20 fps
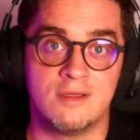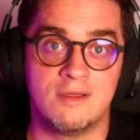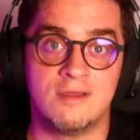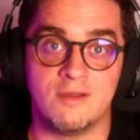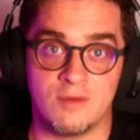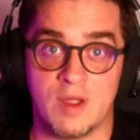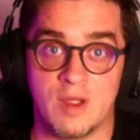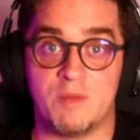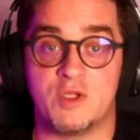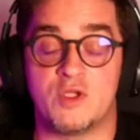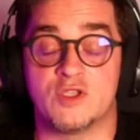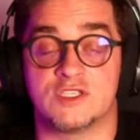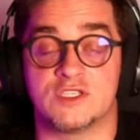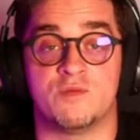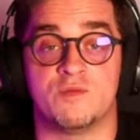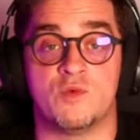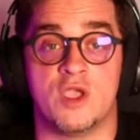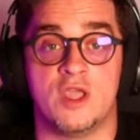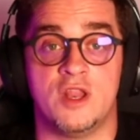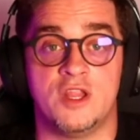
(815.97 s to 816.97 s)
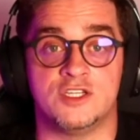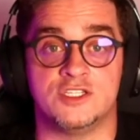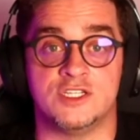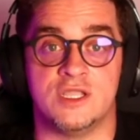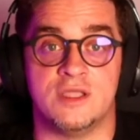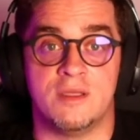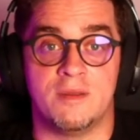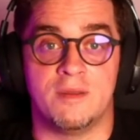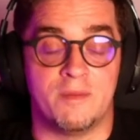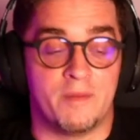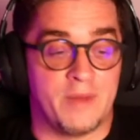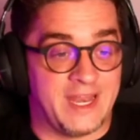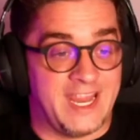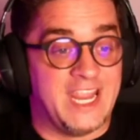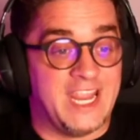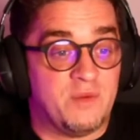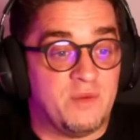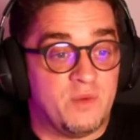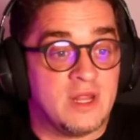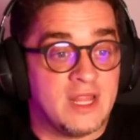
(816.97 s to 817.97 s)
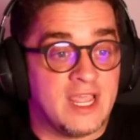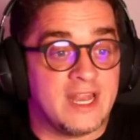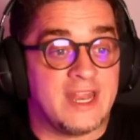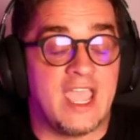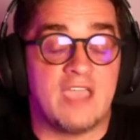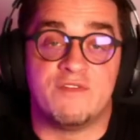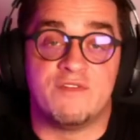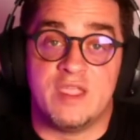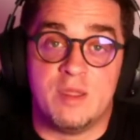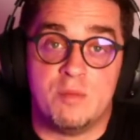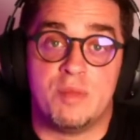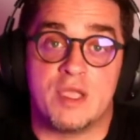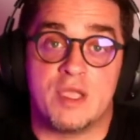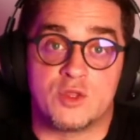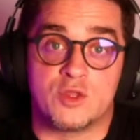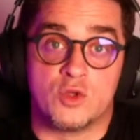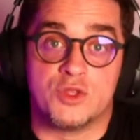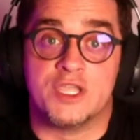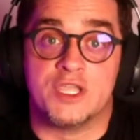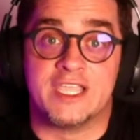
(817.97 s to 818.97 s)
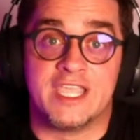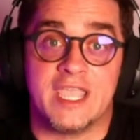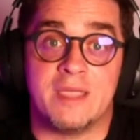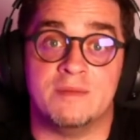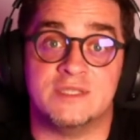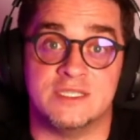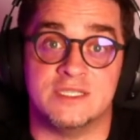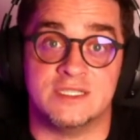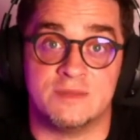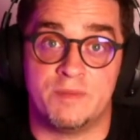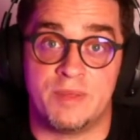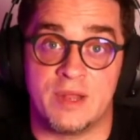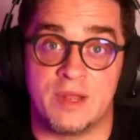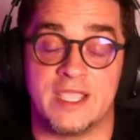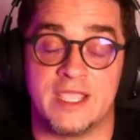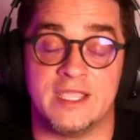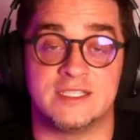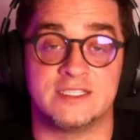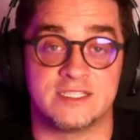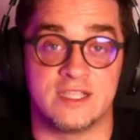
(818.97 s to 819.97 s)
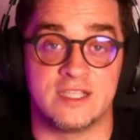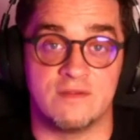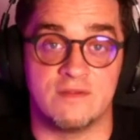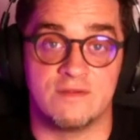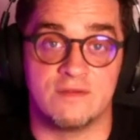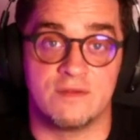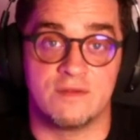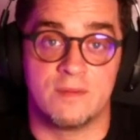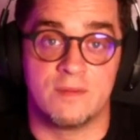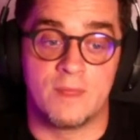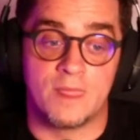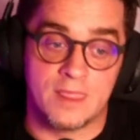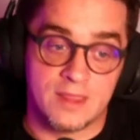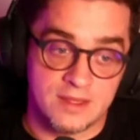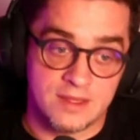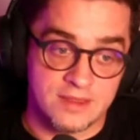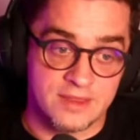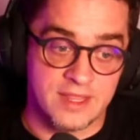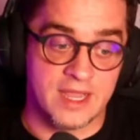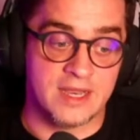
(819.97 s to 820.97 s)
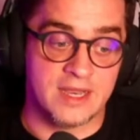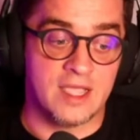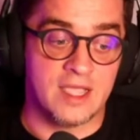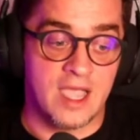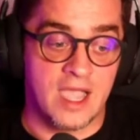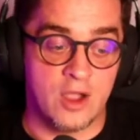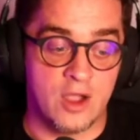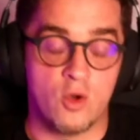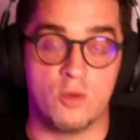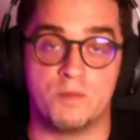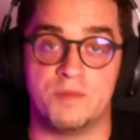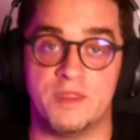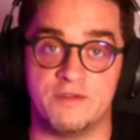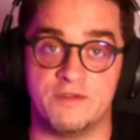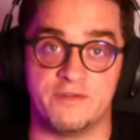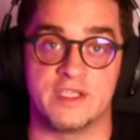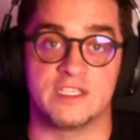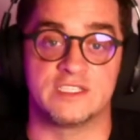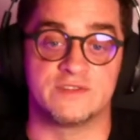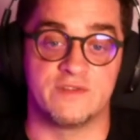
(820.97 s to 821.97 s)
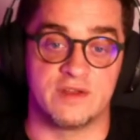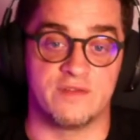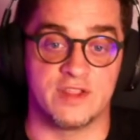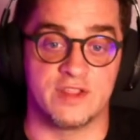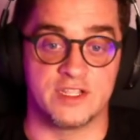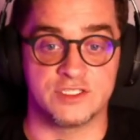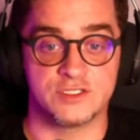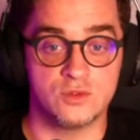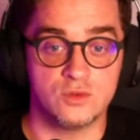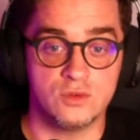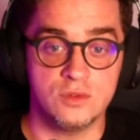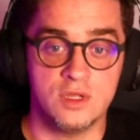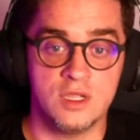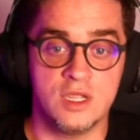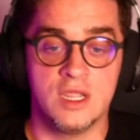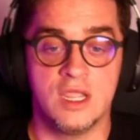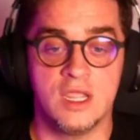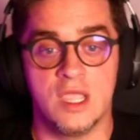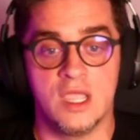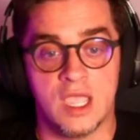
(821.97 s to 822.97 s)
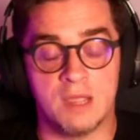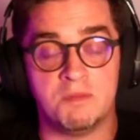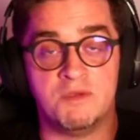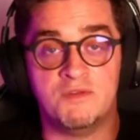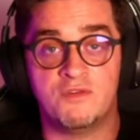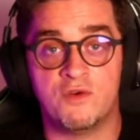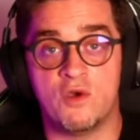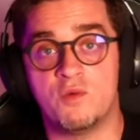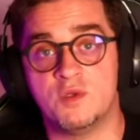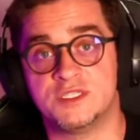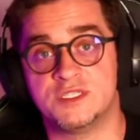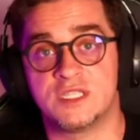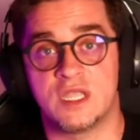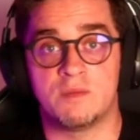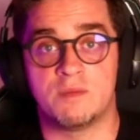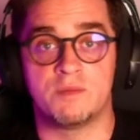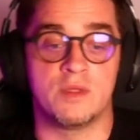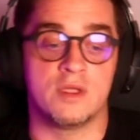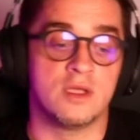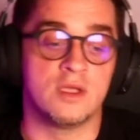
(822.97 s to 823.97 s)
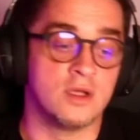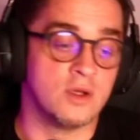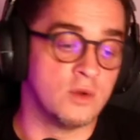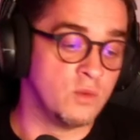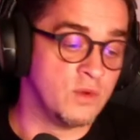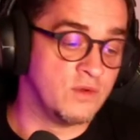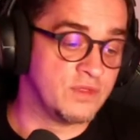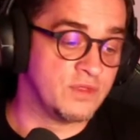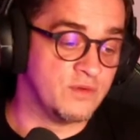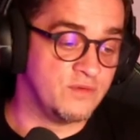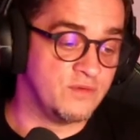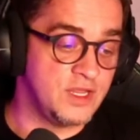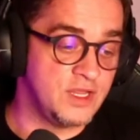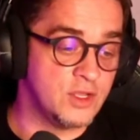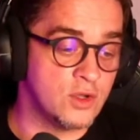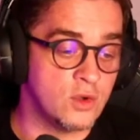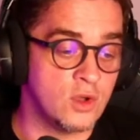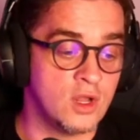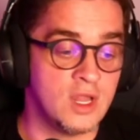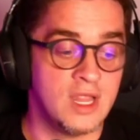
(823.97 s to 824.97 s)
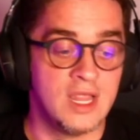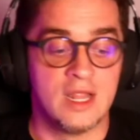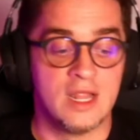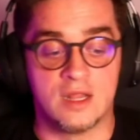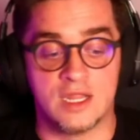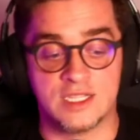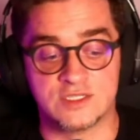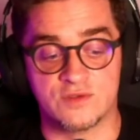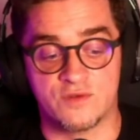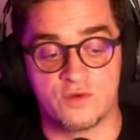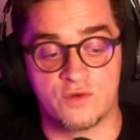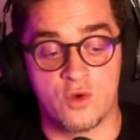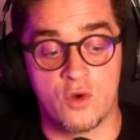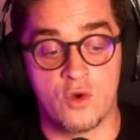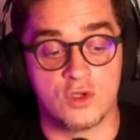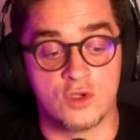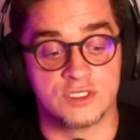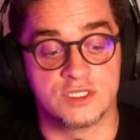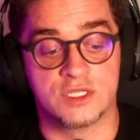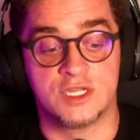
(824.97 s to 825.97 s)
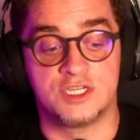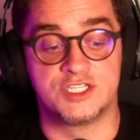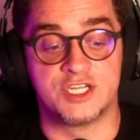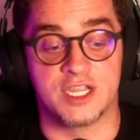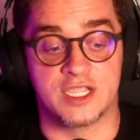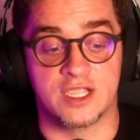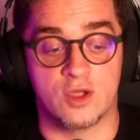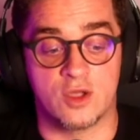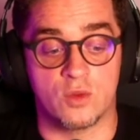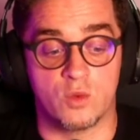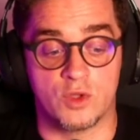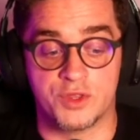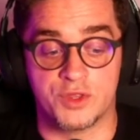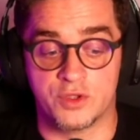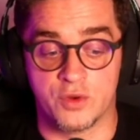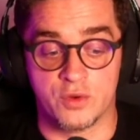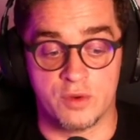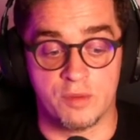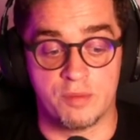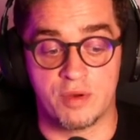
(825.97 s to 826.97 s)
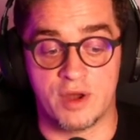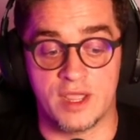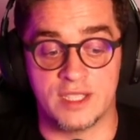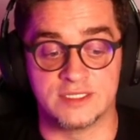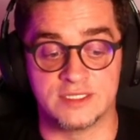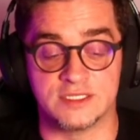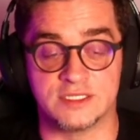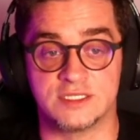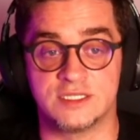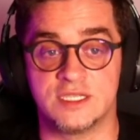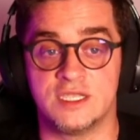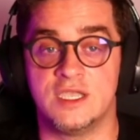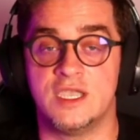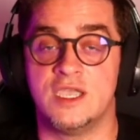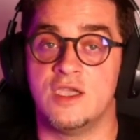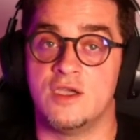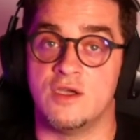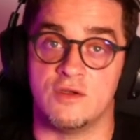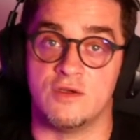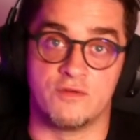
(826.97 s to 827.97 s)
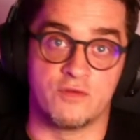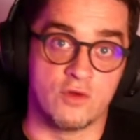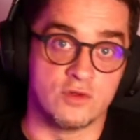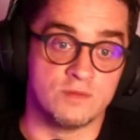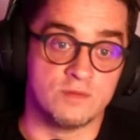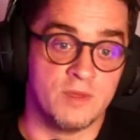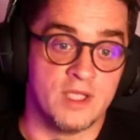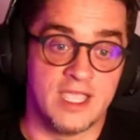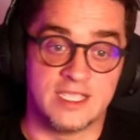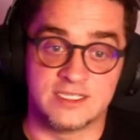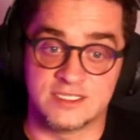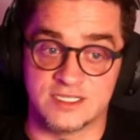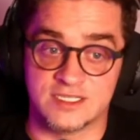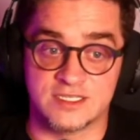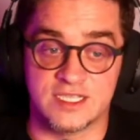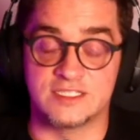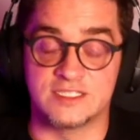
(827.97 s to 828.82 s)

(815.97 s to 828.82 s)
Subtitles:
right? Because I have more energy. But it will not have impact on the game's play itself. That I hope they fix very, very soon. And before we start with the video, let's of course check out what the current prices for SSS